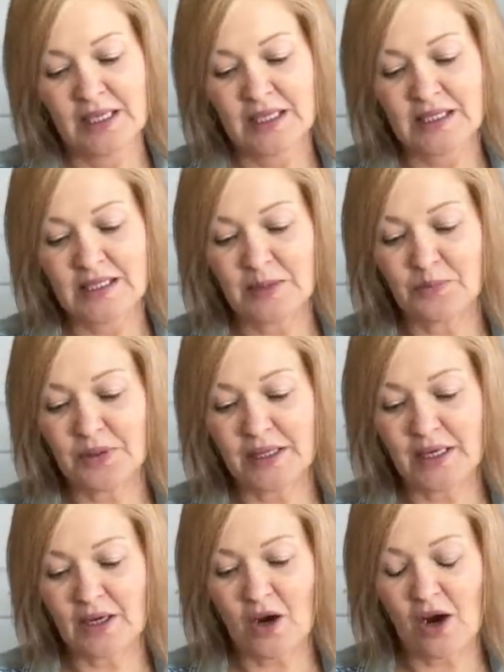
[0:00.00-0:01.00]

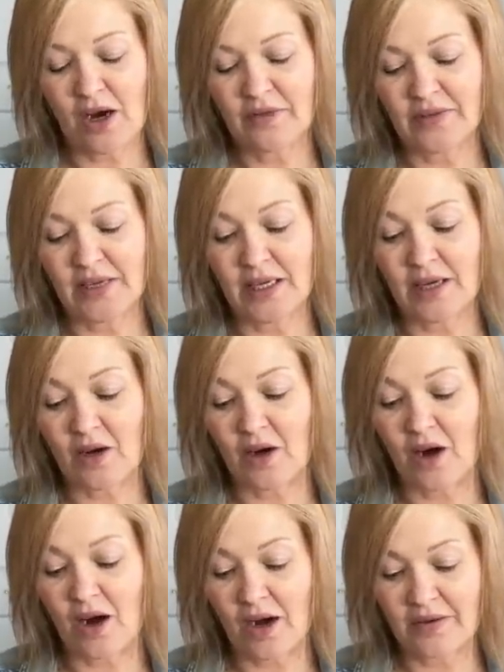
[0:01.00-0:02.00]
Simply Coffee
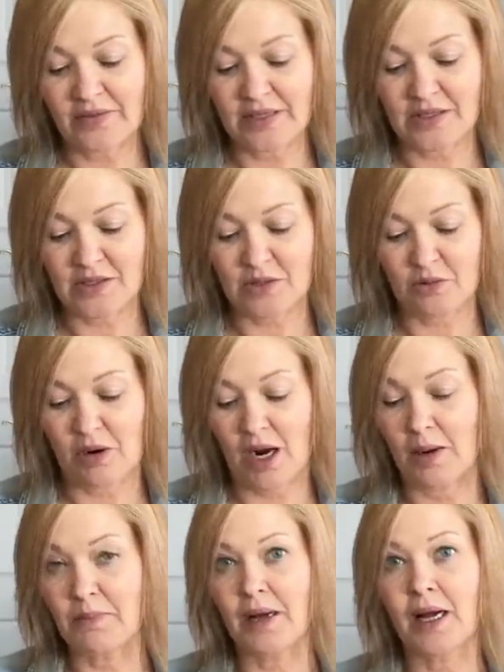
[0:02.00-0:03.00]
Coffee
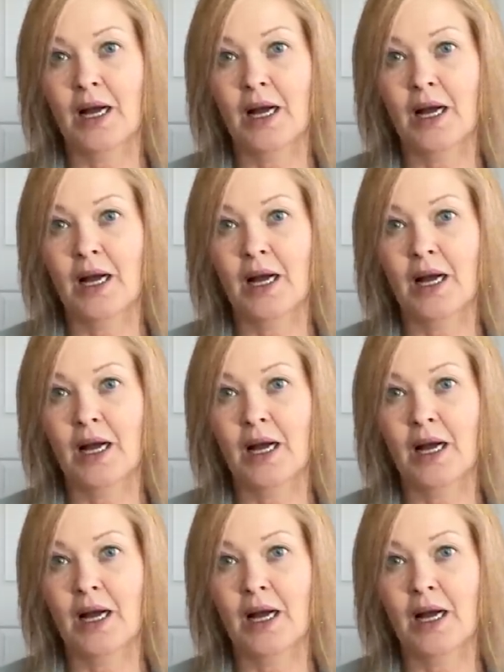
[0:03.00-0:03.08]
Scrub.